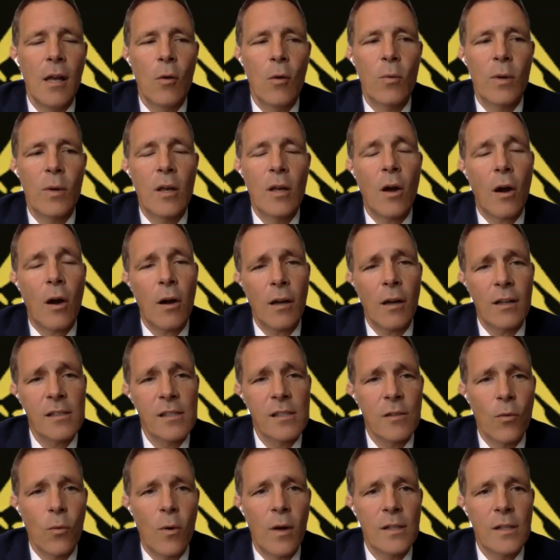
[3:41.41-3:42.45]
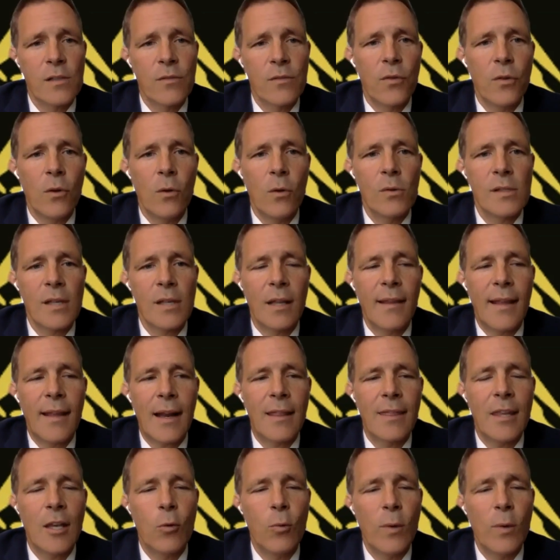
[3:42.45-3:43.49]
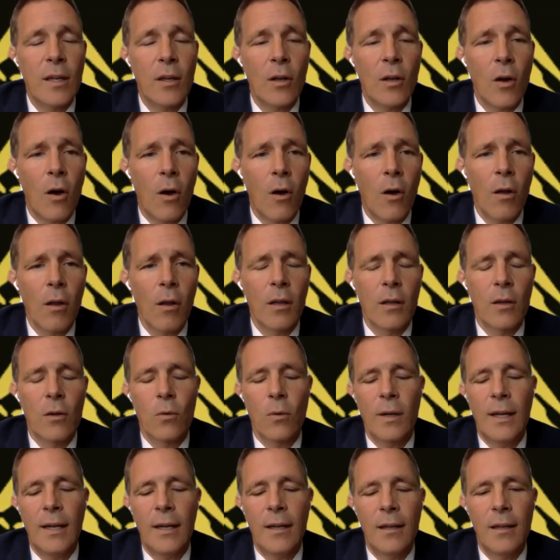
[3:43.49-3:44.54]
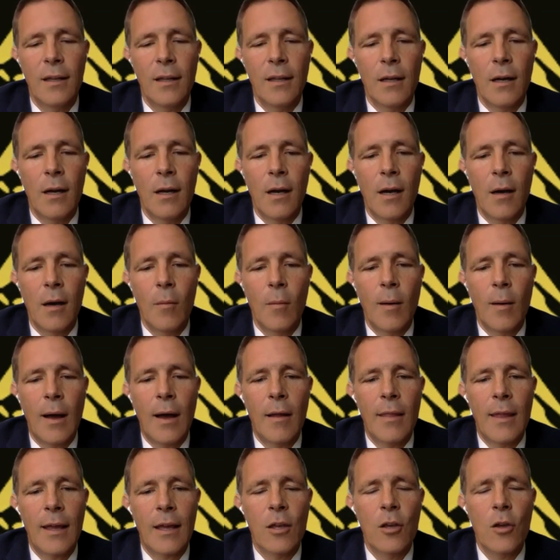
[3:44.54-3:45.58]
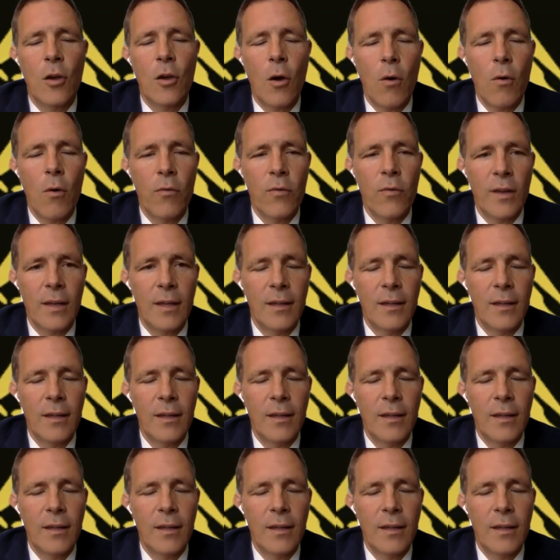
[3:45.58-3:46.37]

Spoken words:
regardless of one's views on that, I think we can all agree that COVID